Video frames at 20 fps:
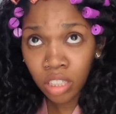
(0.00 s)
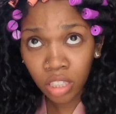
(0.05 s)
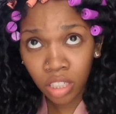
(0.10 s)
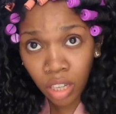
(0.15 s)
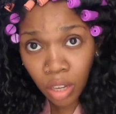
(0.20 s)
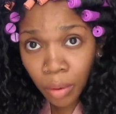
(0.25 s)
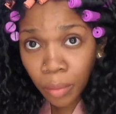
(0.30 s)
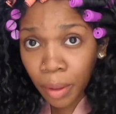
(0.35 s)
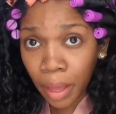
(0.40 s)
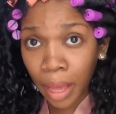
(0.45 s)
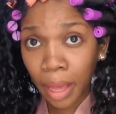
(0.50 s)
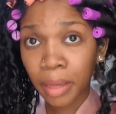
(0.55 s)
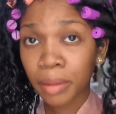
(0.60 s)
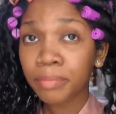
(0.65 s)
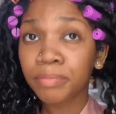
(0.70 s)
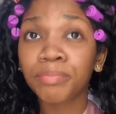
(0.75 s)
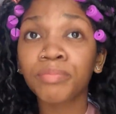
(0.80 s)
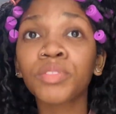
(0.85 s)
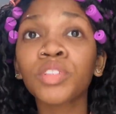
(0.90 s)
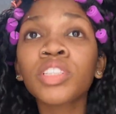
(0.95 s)
Okay,
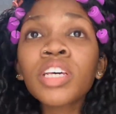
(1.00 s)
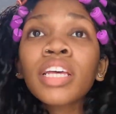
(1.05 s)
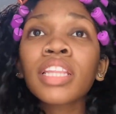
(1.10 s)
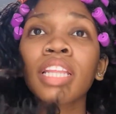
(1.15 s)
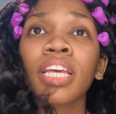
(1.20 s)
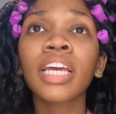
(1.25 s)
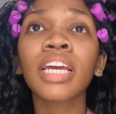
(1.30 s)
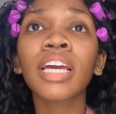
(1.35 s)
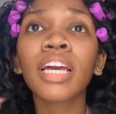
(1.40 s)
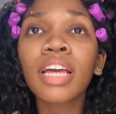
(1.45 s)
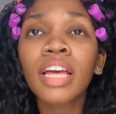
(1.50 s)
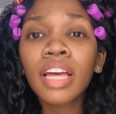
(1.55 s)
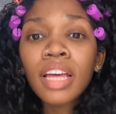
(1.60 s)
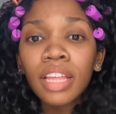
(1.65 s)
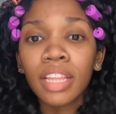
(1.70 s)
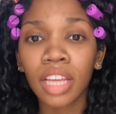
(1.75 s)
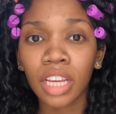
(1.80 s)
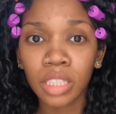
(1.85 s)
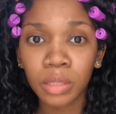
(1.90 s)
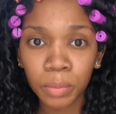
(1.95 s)
so I think
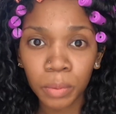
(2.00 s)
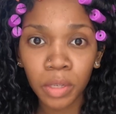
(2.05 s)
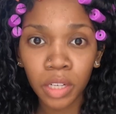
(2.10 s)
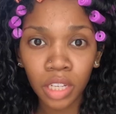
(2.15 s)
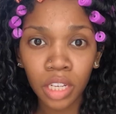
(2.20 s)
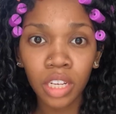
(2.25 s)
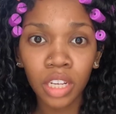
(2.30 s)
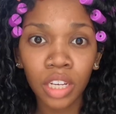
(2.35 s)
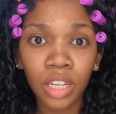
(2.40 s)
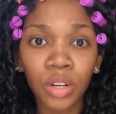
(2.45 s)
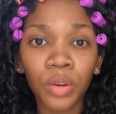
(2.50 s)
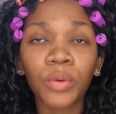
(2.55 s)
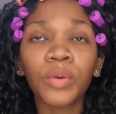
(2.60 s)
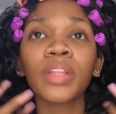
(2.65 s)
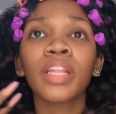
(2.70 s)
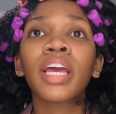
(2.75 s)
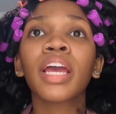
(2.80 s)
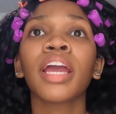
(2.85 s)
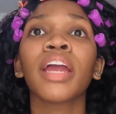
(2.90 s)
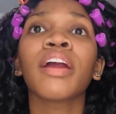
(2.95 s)
that's pretty good
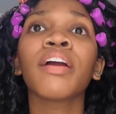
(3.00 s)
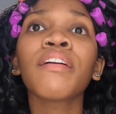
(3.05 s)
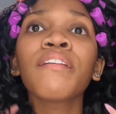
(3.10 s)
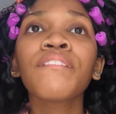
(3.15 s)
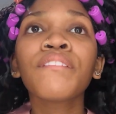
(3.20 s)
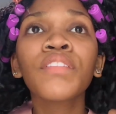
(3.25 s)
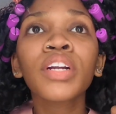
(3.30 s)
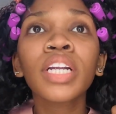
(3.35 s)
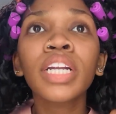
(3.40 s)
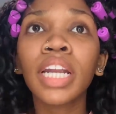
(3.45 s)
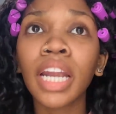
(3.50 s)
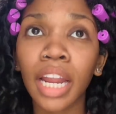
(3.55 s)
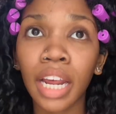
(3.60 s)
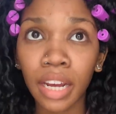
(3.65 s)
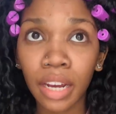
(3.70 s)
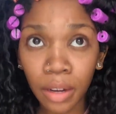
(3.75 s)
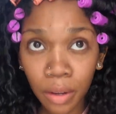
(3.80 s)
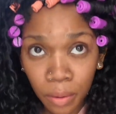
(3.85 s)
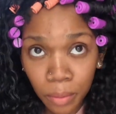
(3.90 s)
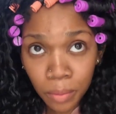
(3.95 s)
on the hair for
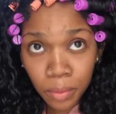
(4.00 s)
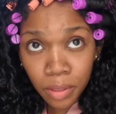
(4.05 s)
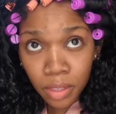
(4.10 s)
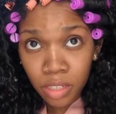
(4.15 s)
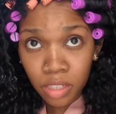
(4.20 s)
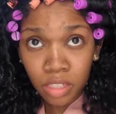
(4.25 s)
now.